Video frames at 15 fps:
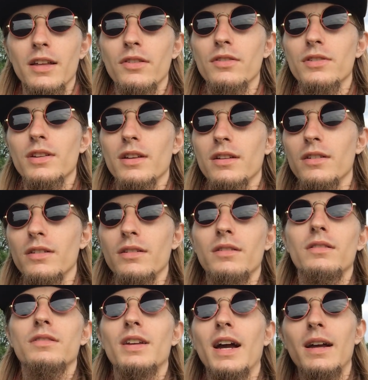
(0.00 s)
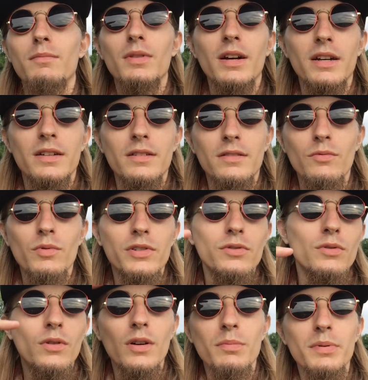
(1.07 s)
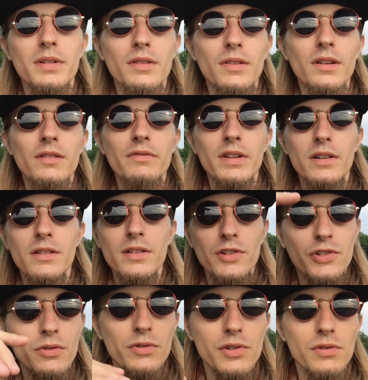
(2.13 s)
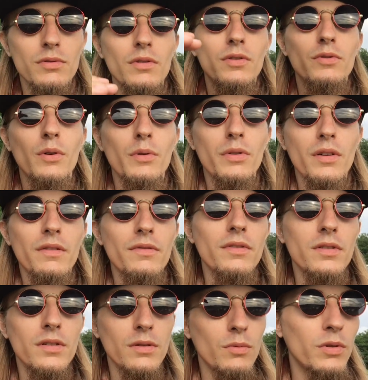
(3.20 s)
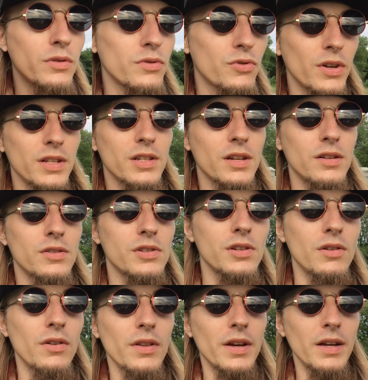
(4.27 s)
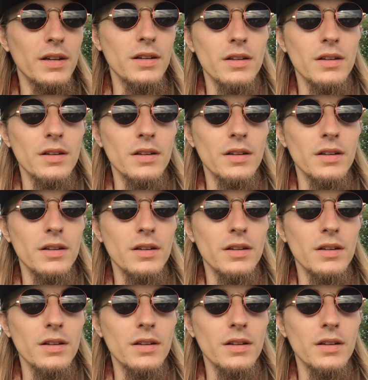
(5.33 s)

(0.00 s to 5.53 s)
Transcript: There's like a timeline when you go up into the elevator, and it shows you the growth of the World Trade Centers and all that.